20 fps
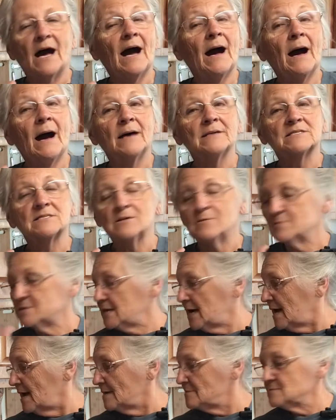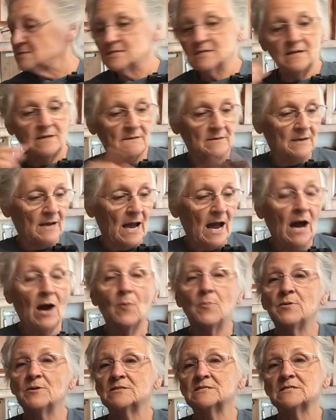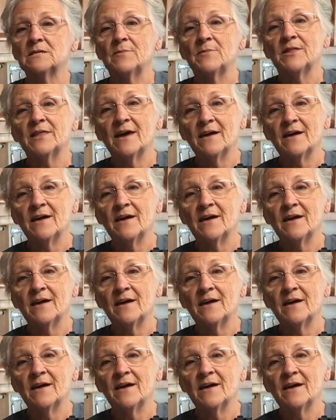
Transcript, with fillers: I sometimes I'll put some of